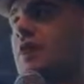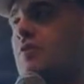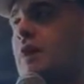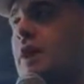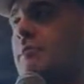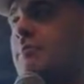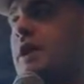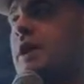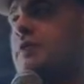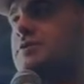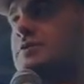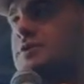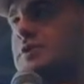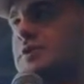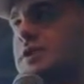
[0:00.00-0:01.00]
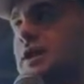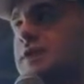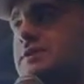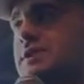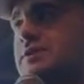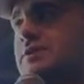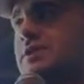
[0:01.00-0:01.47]
Ron Patterson
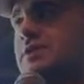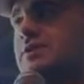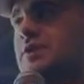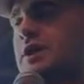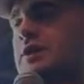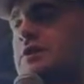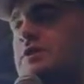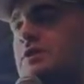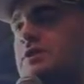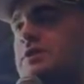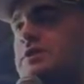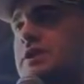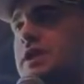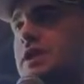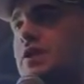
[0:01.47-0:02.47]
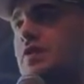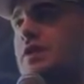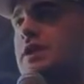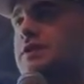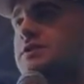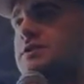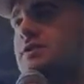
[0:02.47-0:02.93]
decides he's going to transfer instead of
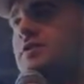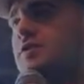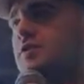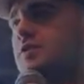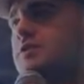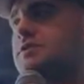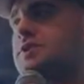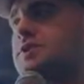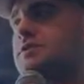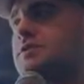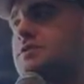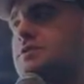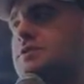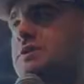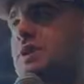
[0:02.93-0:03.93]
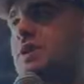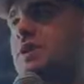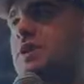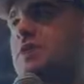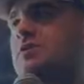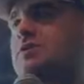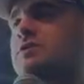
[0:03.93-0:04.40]
going into their third seasons with
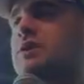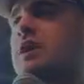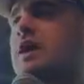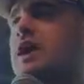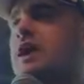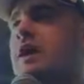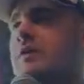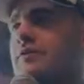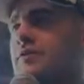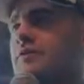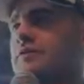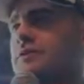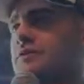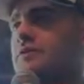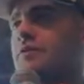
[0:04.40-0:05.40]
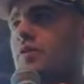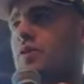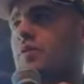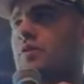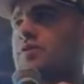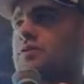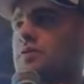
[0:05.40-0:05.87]
Syracuse. First and
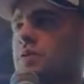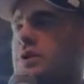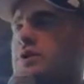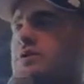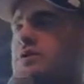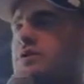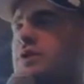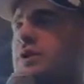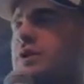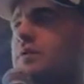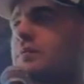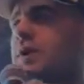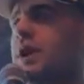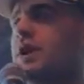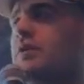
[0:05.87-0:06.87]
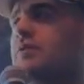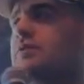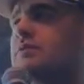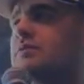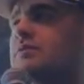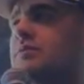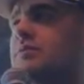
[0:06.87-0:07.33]
foremost, what did you think about
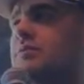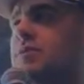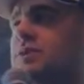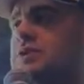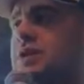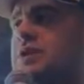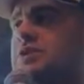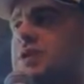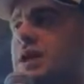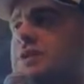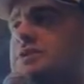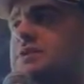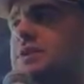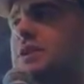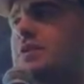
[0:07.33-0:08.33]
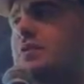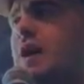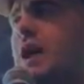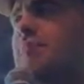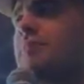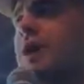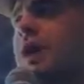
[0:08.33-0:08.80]
BJ Johnson and
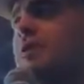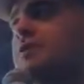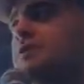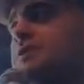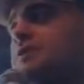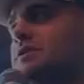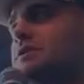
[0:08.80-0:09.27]
Ron Patterson